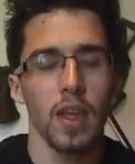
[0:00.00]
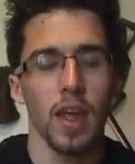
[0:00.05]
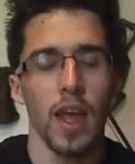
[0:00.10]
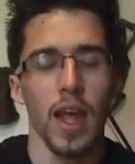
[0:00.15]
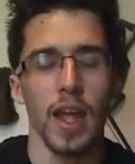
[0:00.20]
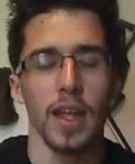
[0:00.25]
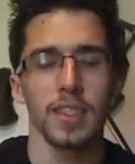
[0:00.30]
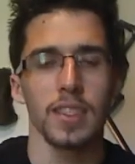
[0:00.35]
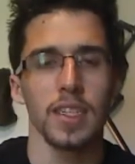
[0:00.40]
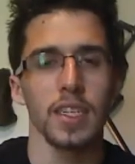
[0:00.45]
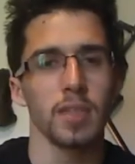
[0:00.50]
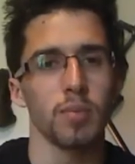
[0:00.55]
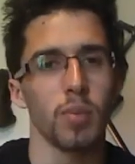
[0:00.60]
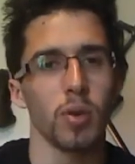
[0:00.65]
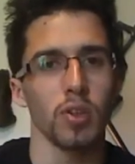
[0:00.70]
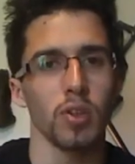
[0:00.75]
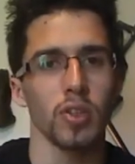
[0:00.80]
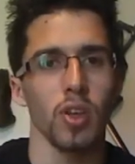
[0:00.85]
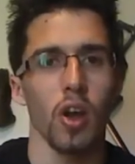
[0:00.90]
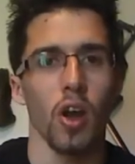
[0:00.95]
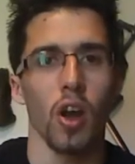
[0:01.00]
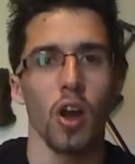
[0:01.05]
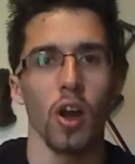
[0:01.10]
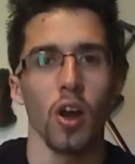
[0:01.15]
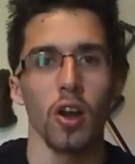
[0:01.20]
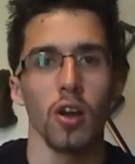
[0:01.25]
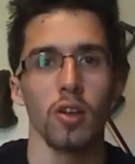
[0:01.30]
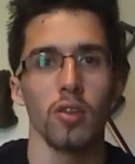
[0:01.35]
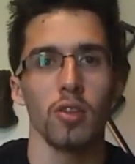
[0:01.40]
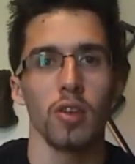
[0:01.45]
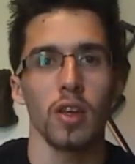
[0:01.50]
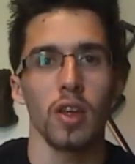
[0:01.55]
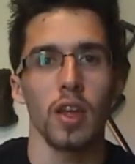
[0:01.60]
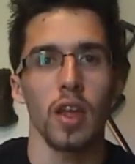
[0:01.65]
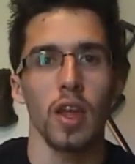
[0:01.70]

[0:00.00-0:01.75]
as these books are